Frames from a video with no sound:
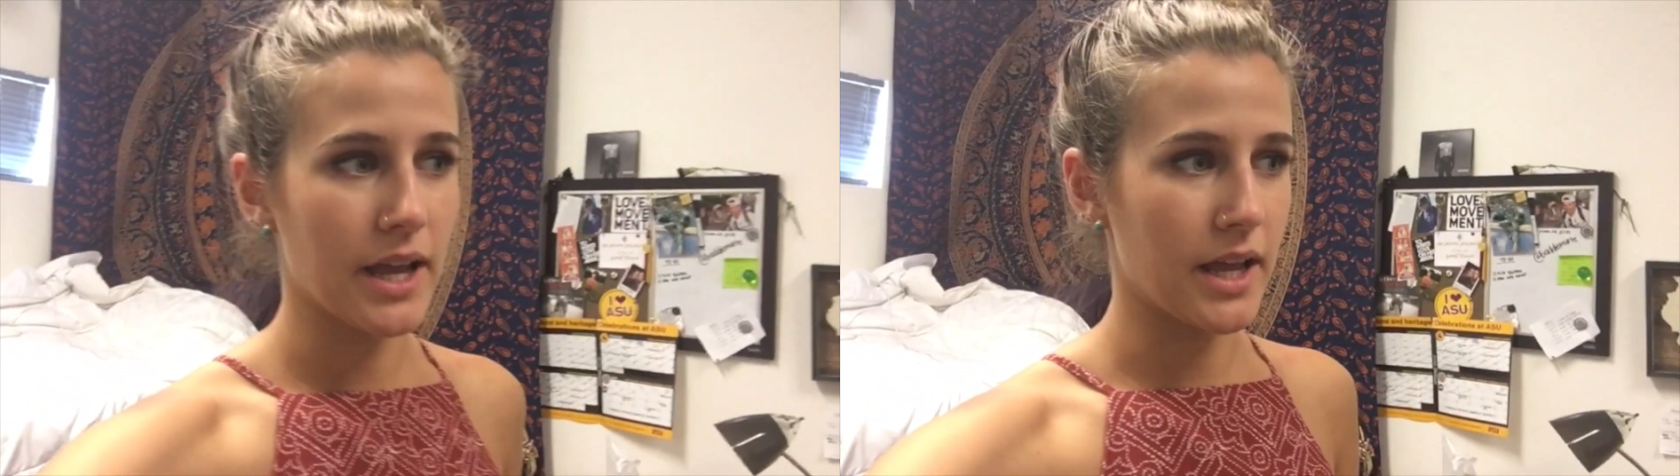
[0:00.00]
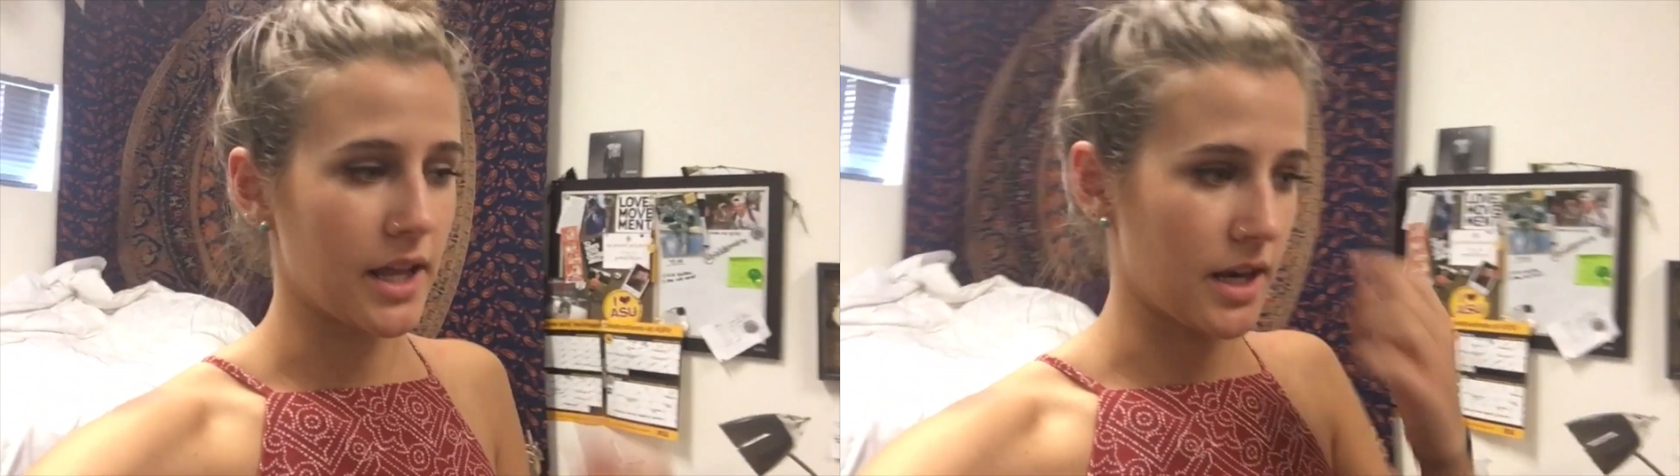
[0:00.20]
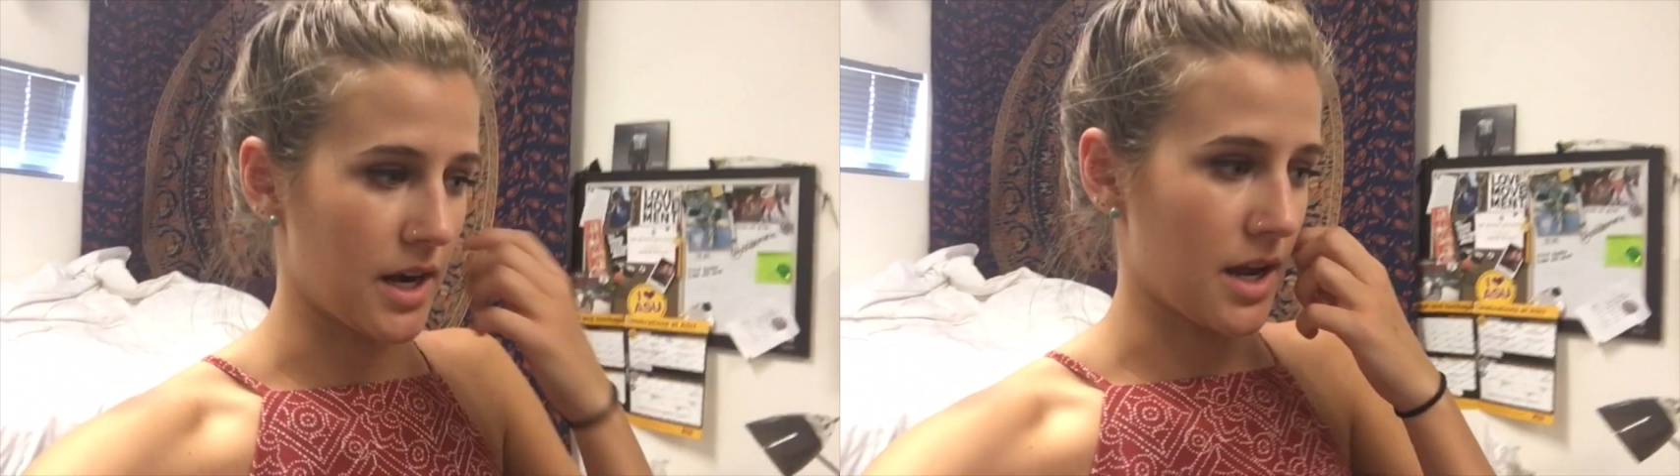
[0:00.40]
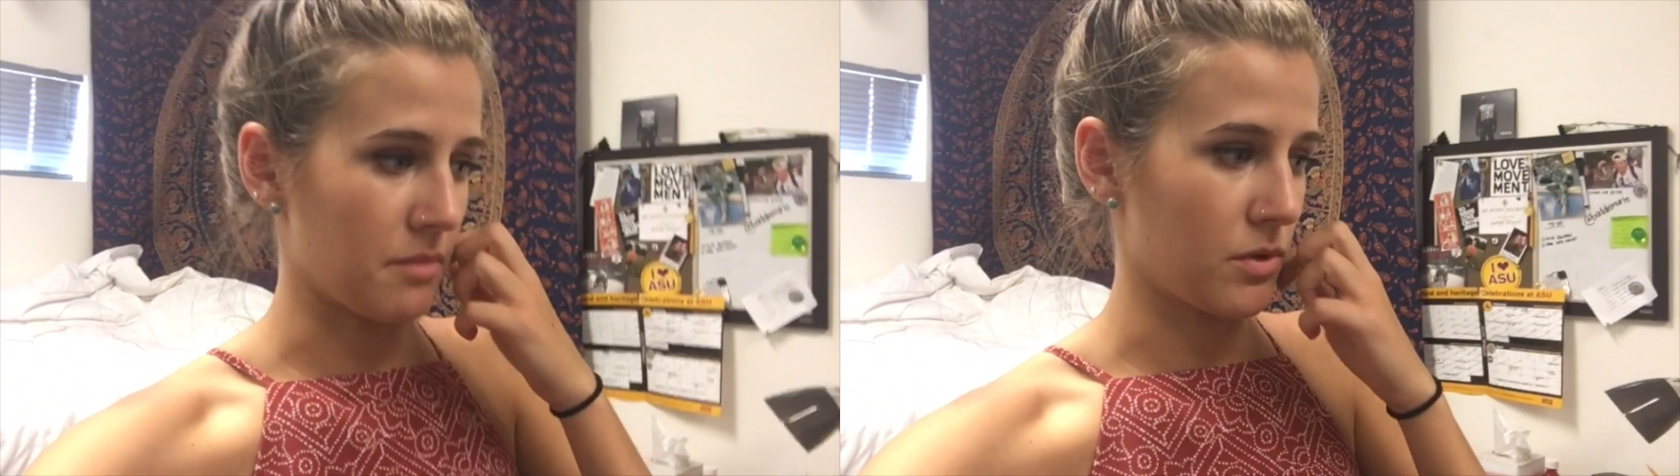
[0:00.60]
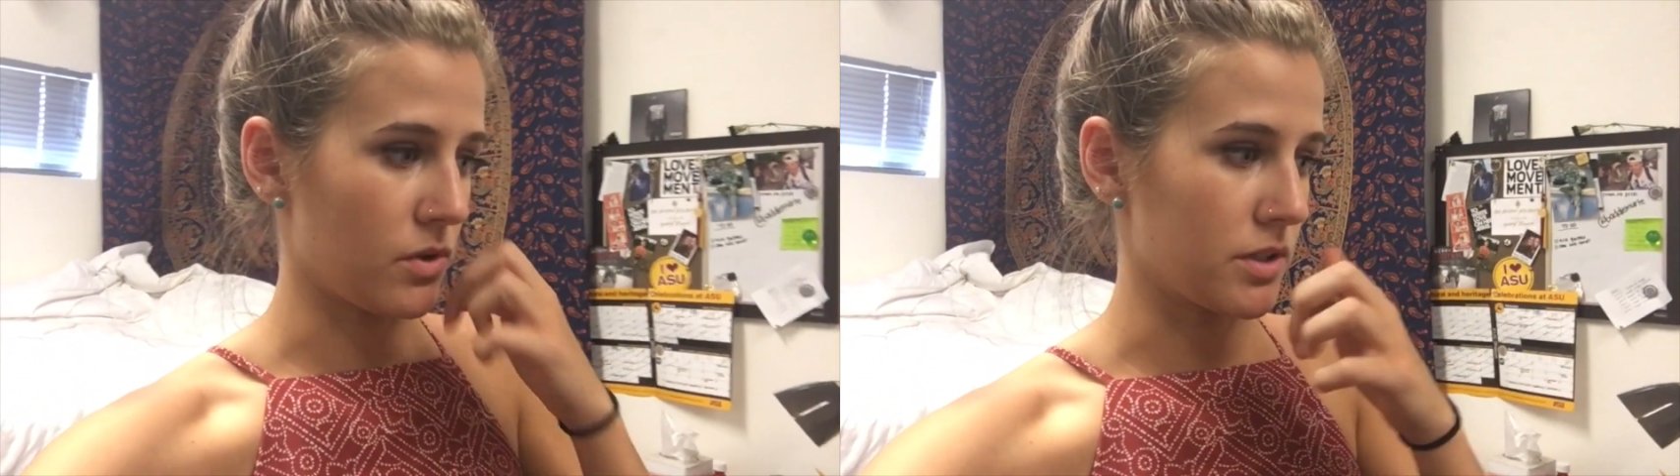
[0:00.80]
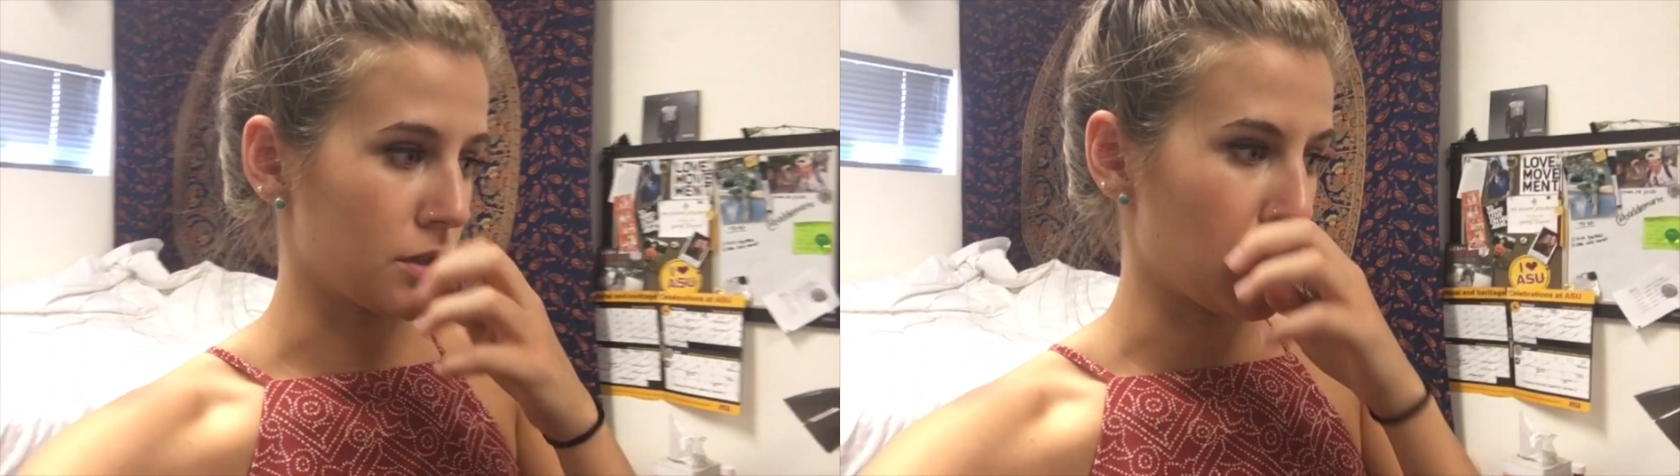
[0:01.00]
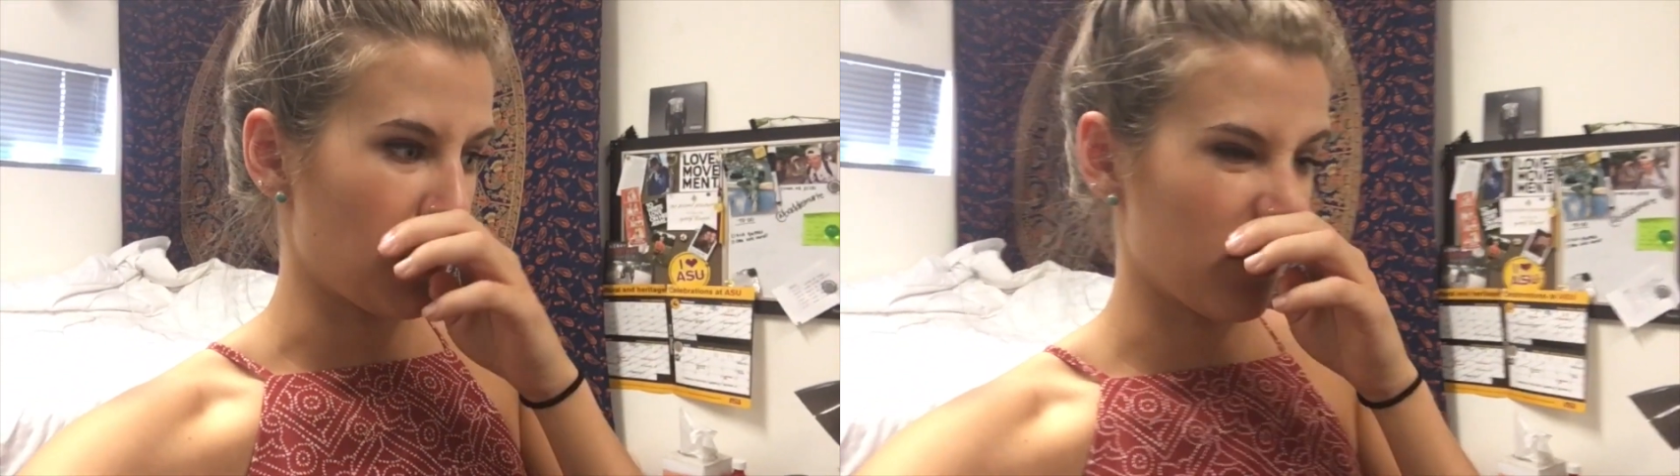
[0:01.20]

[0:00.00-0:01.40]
and I'm going to go